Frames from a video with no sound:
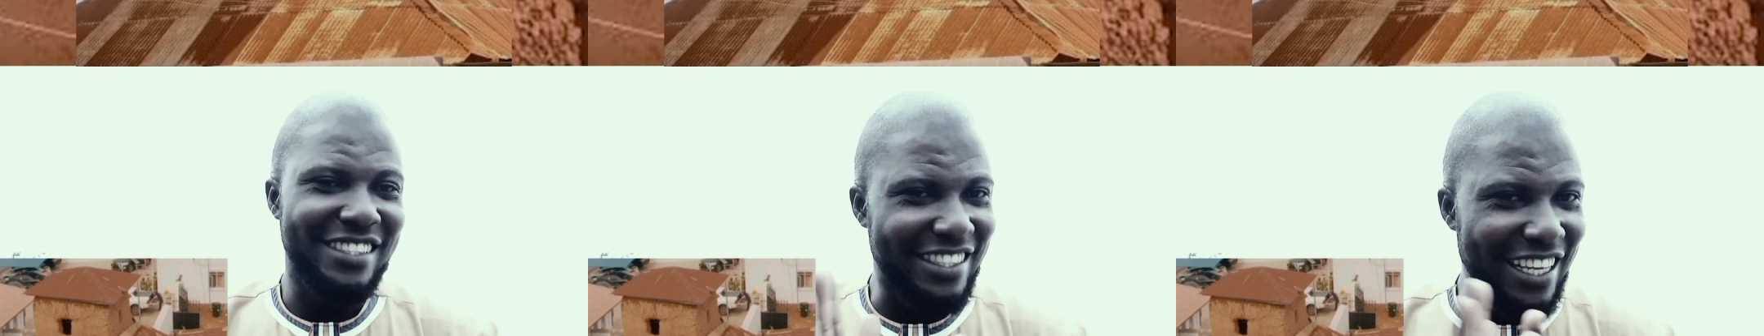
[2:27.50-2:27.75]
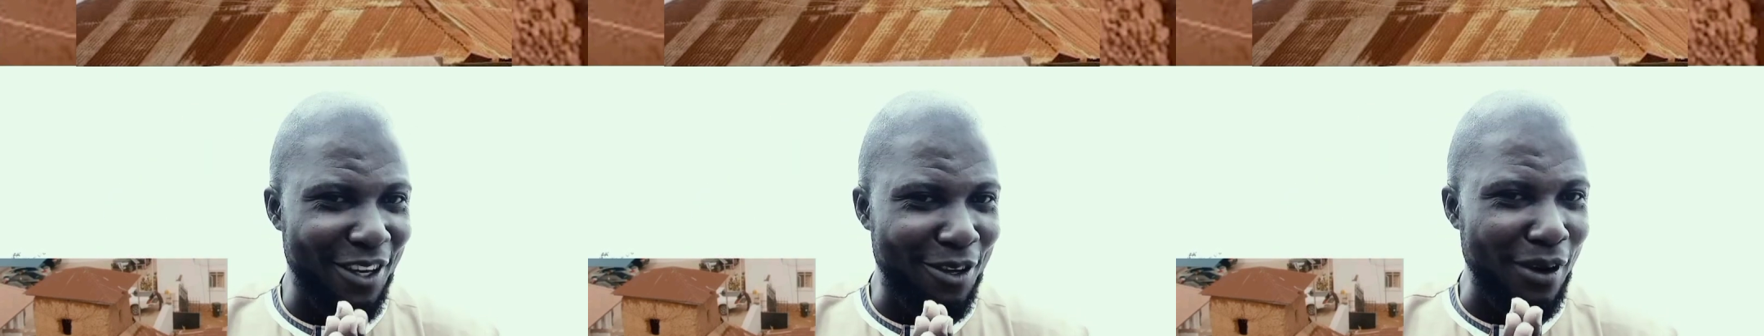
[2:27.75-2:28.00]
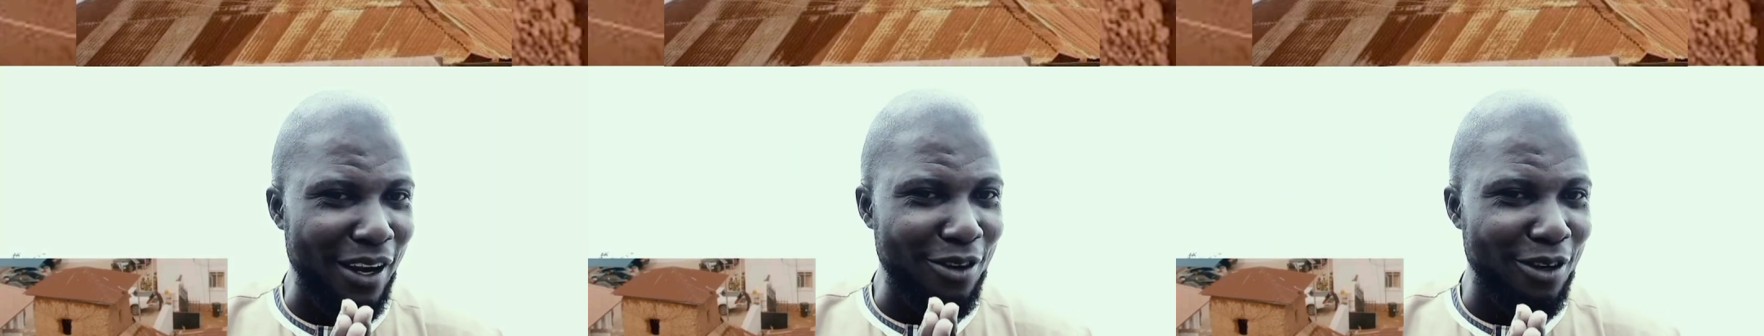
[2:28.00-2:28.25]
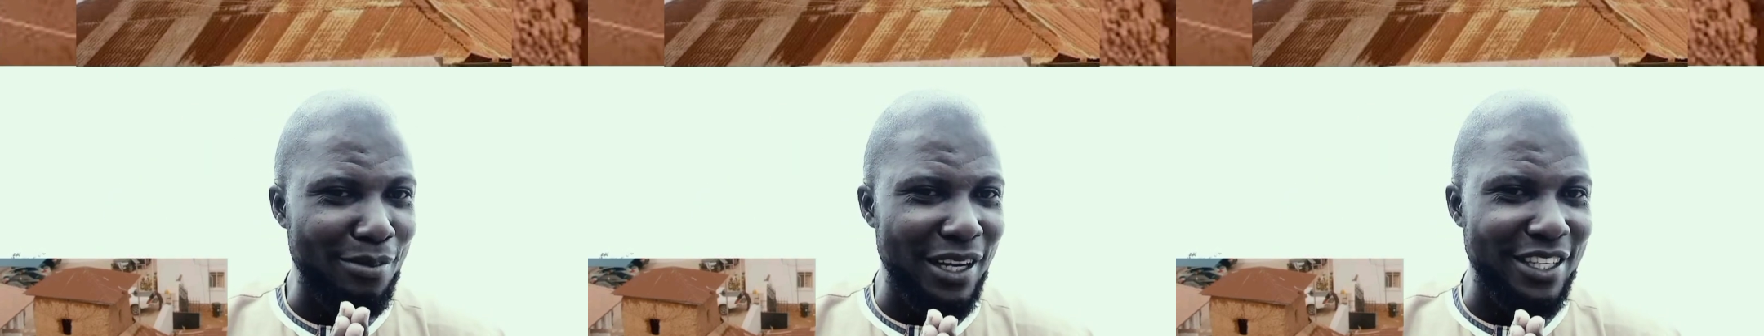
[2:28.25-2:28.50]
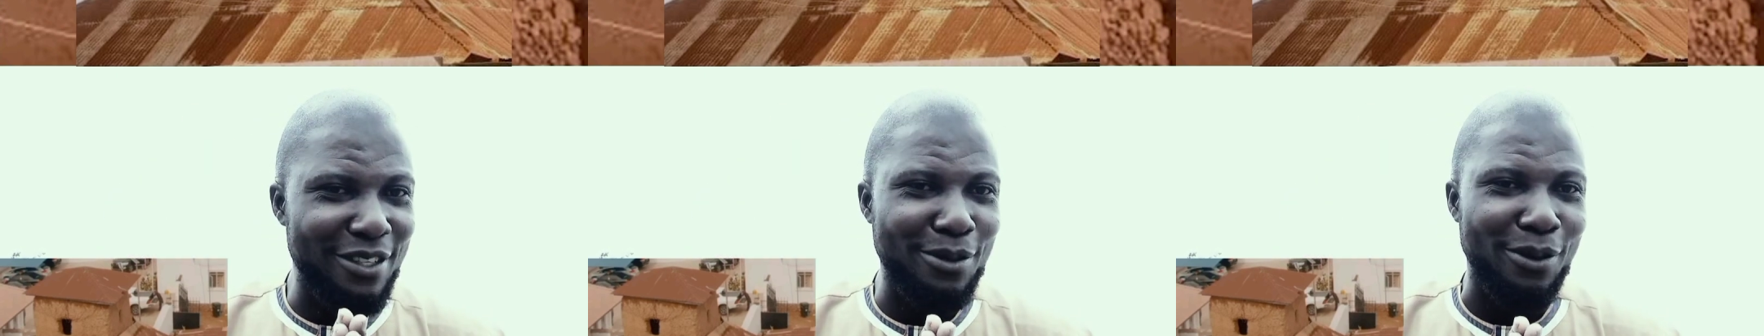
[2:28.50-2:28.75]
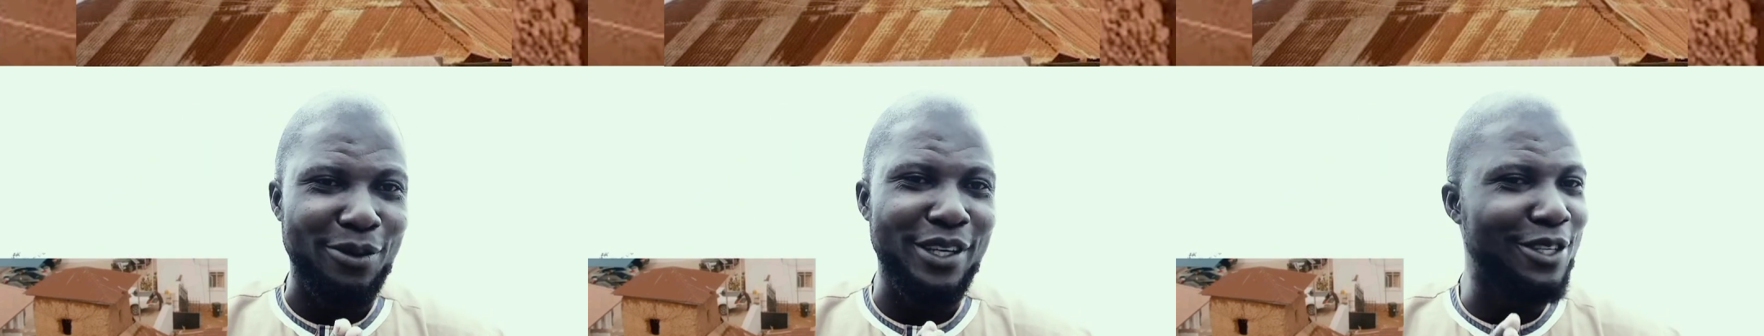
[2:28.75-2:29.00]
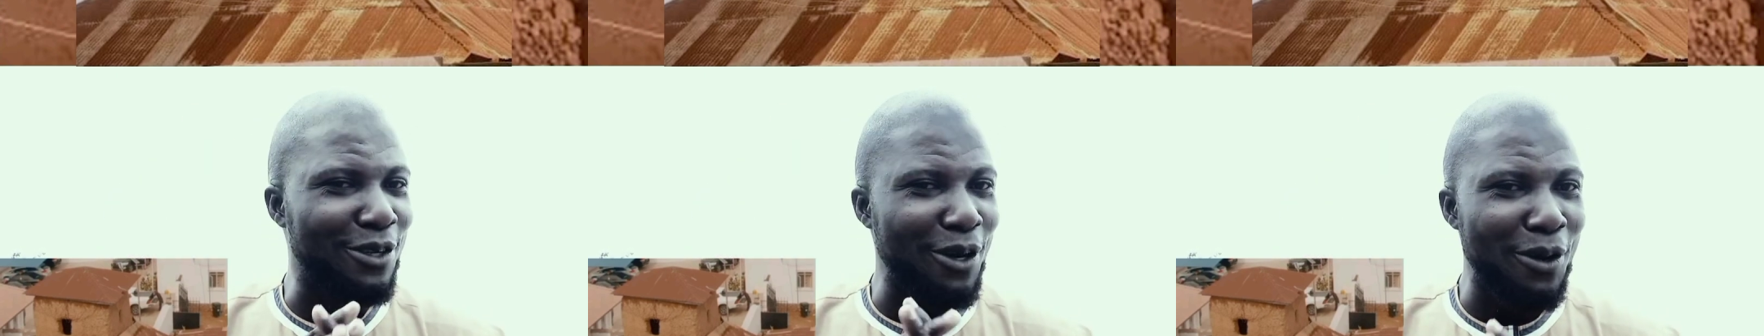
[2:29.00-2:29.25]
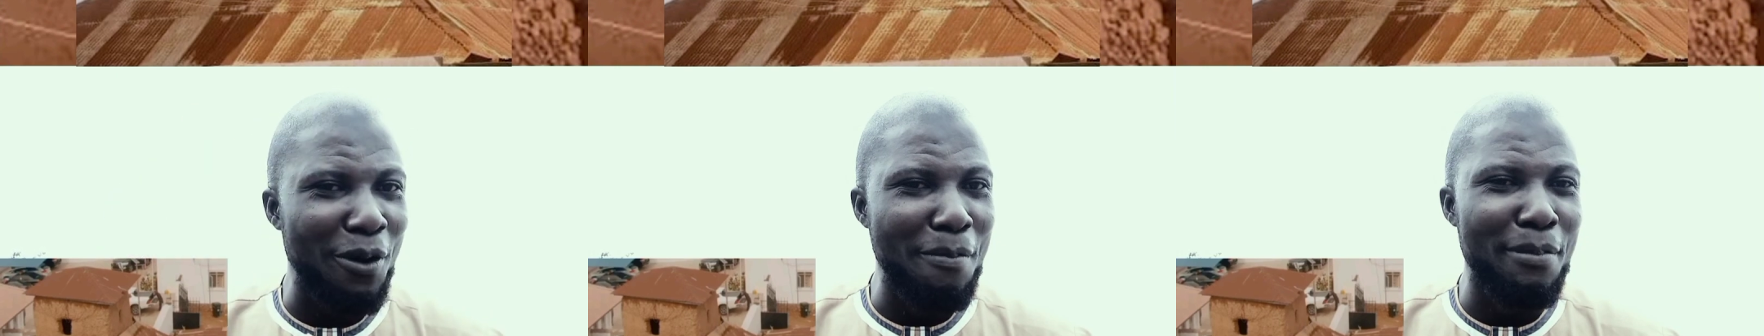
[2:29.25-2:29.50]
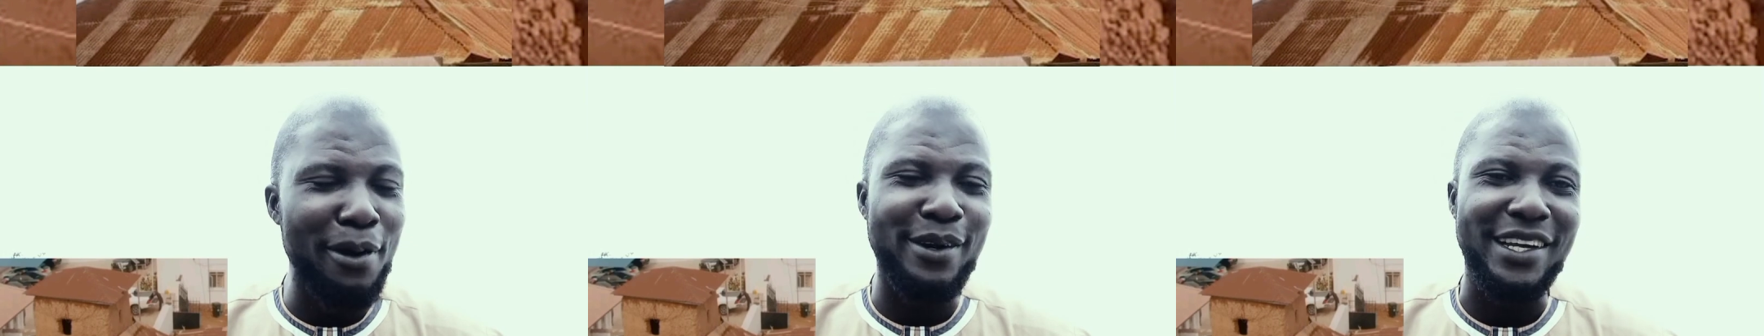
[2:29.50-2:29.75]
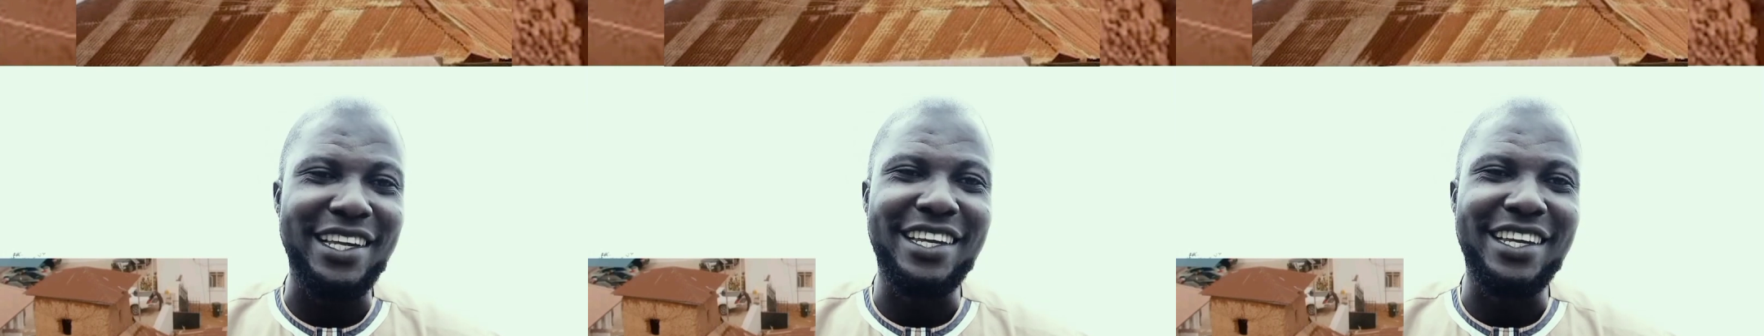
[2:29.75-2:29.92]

Thank you and God bless you. It's your homeboy